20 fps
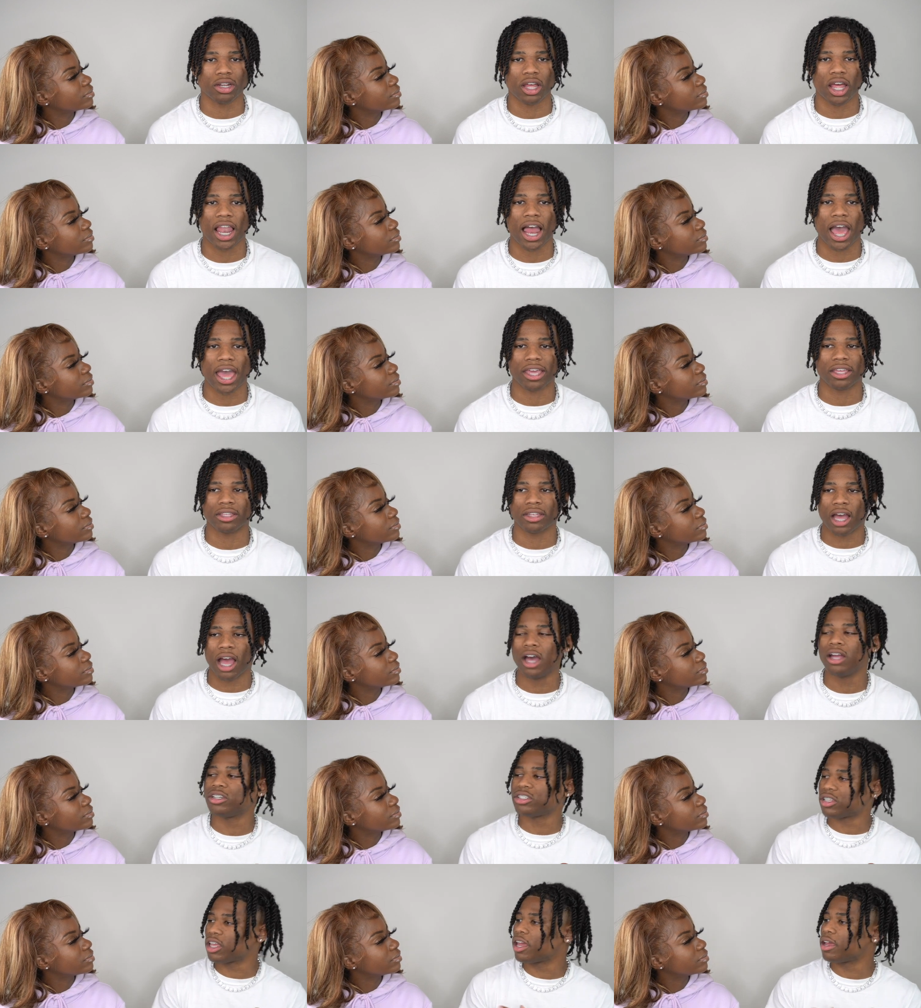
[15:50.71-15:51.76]
Speaker 1: Uh, like I
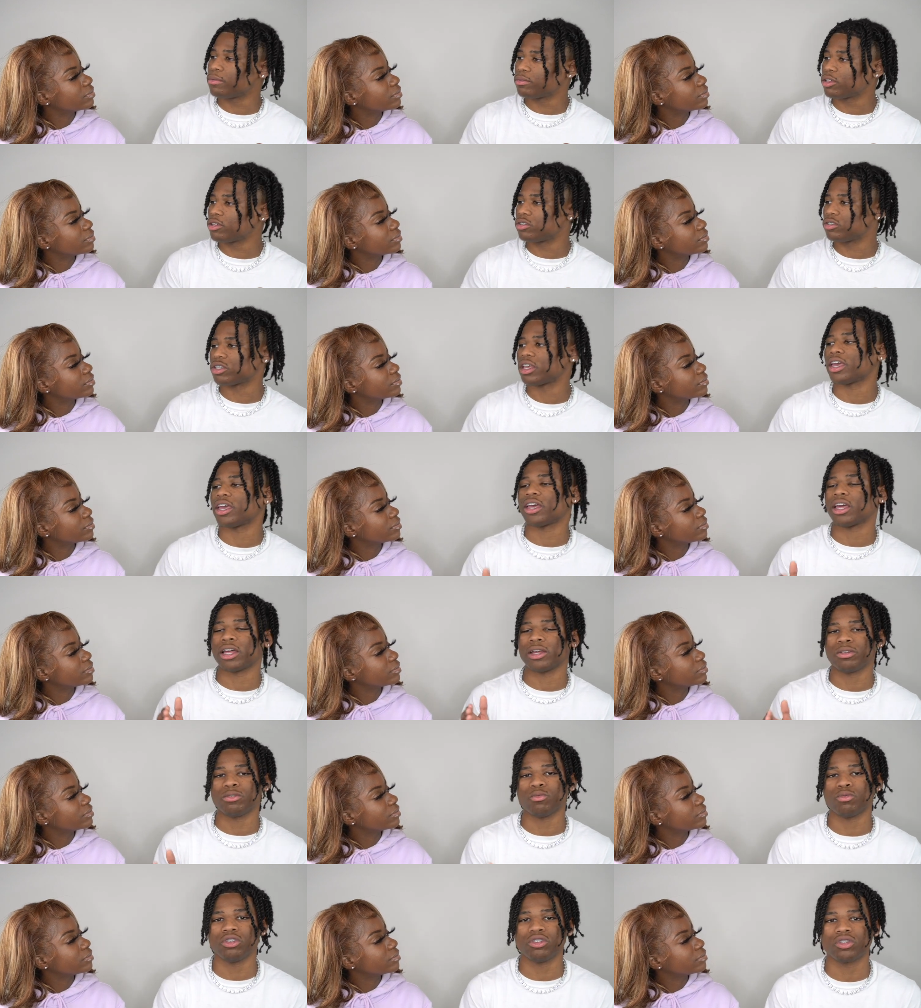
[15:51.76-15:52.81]
understand everything you're saying.
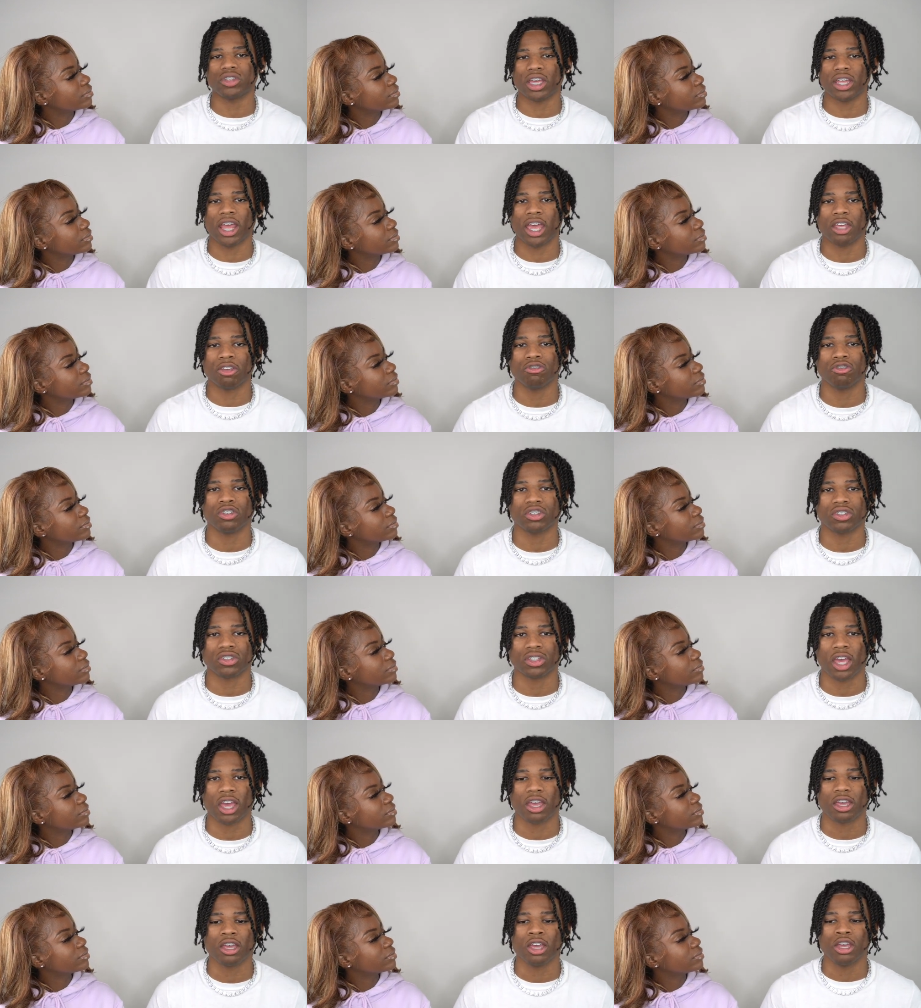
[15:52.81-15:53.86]
Like, when you say that, you just
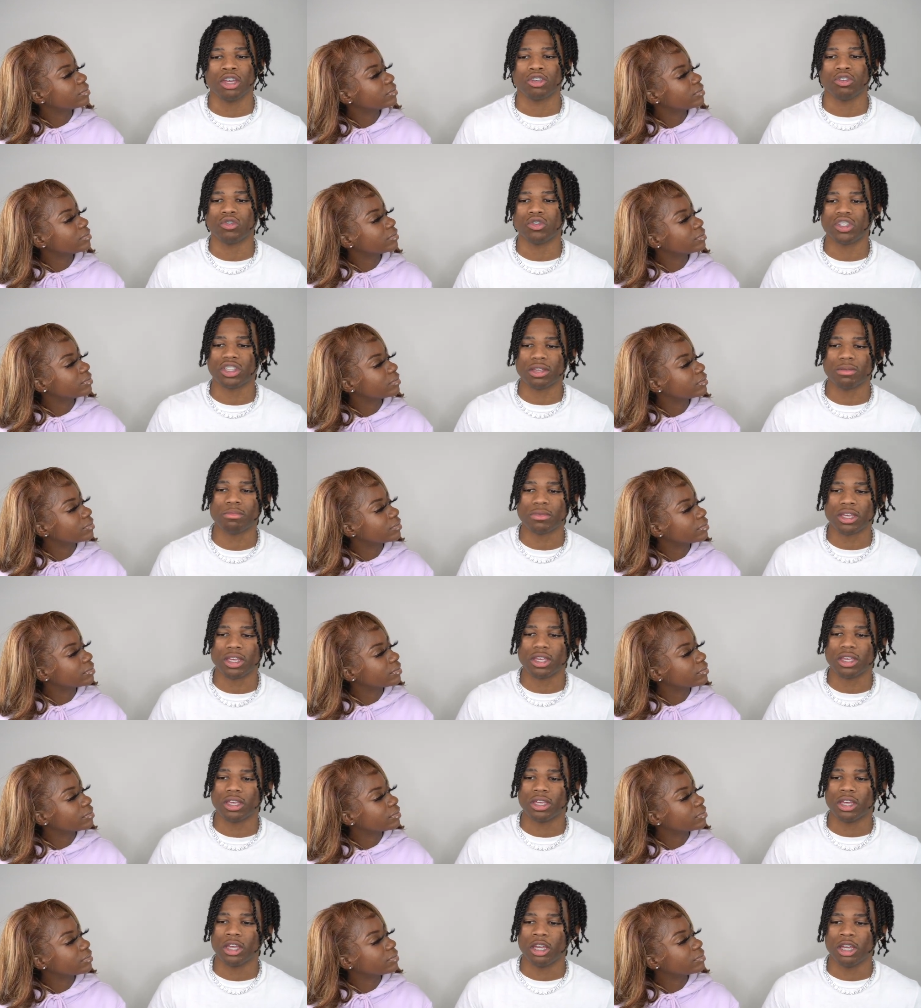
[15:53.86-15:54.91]
say you see
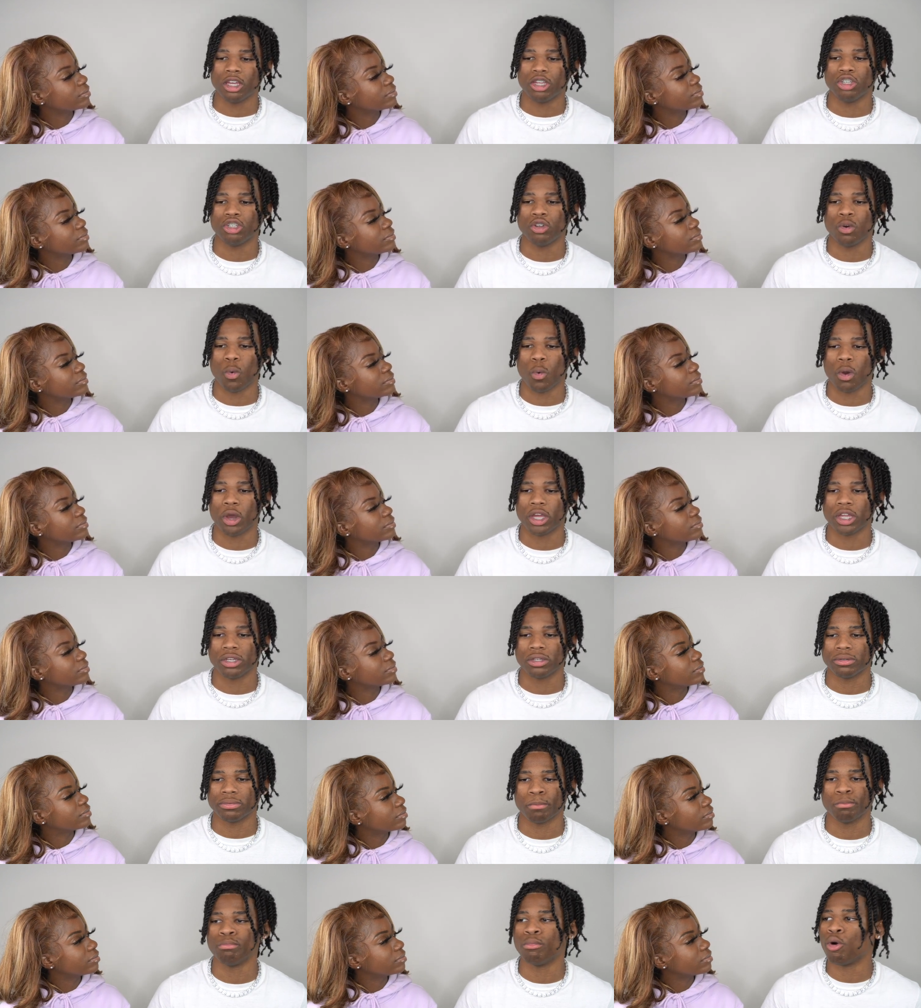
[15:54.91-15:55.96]
me doing
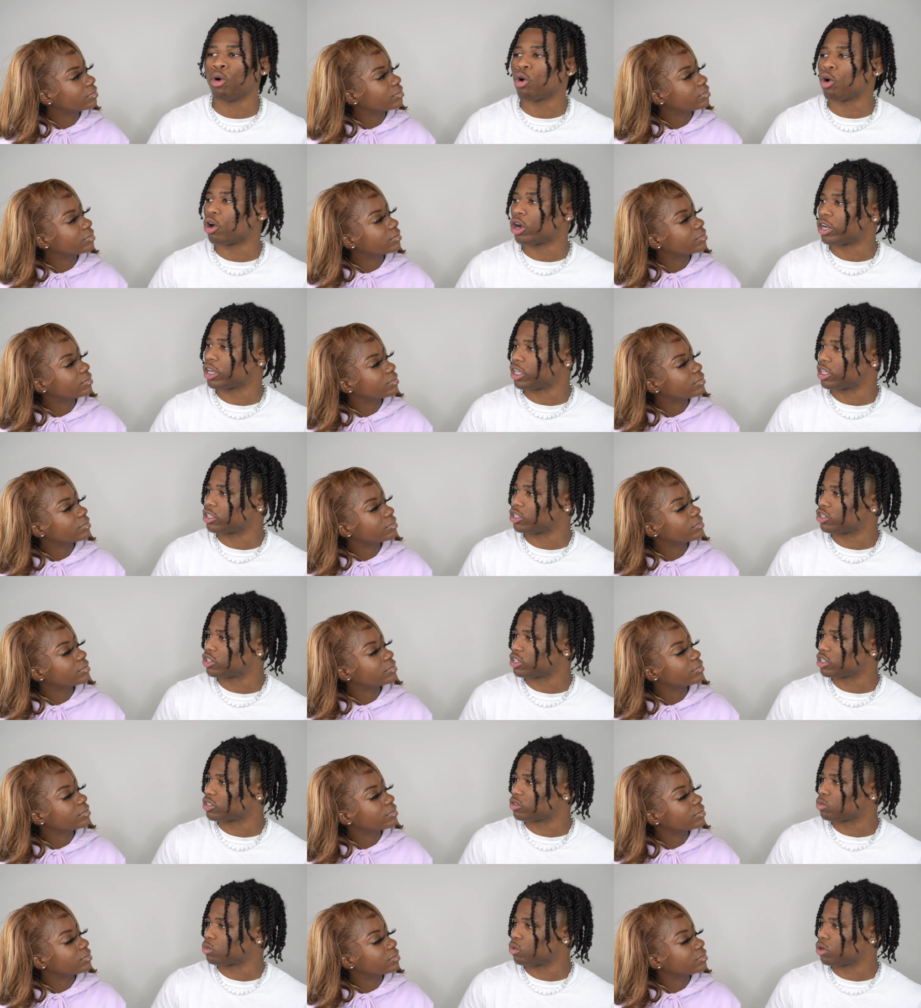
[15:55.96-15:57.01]
more than
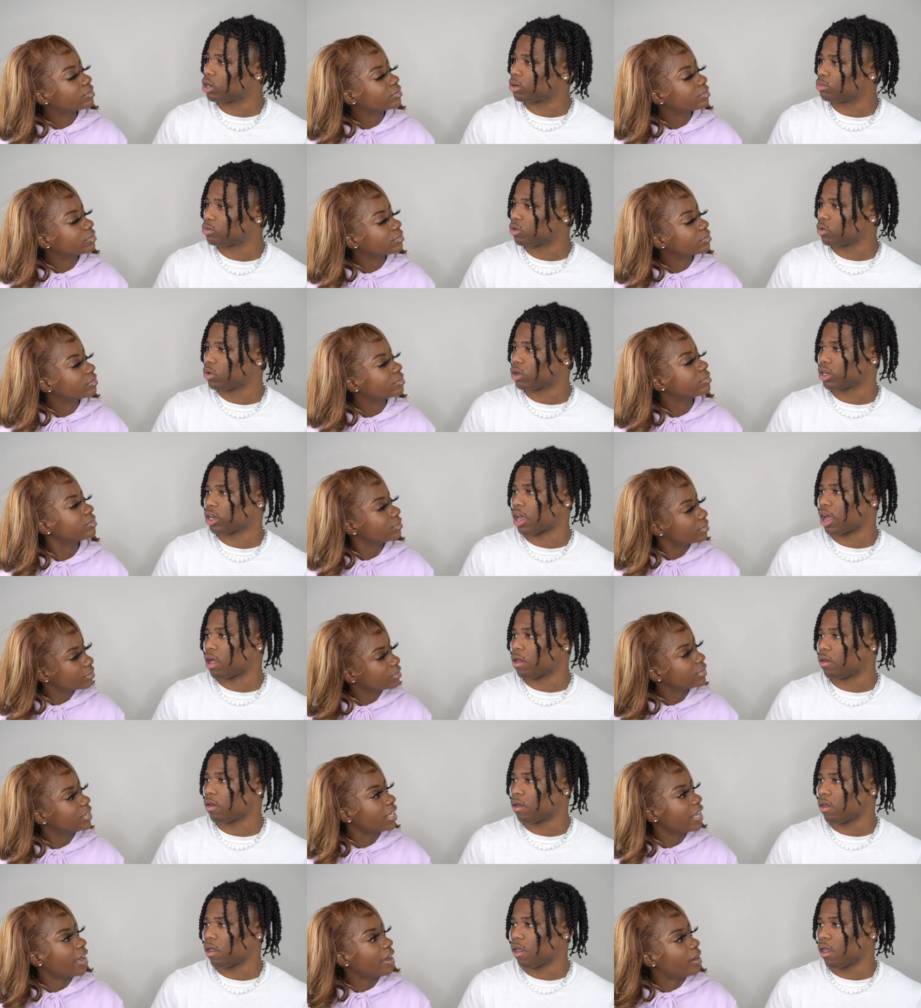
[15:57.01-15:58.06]
just what I'm doing now.
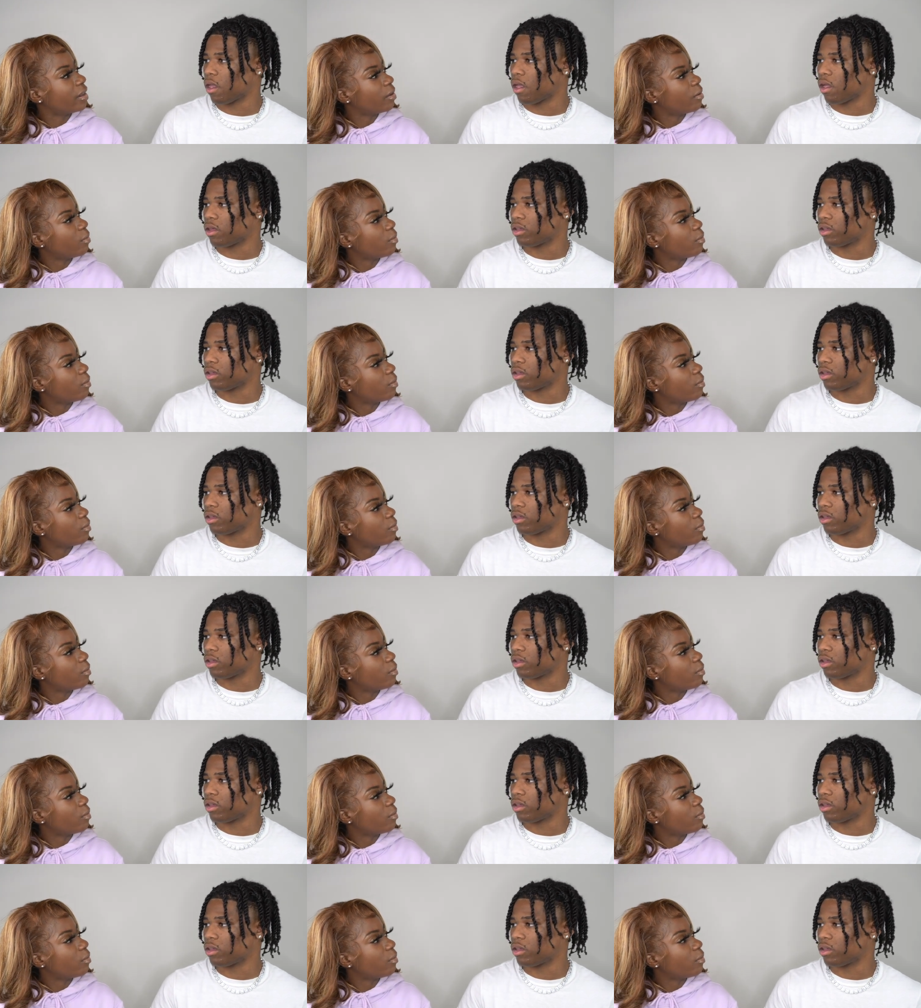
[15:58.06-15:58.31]
Yeah.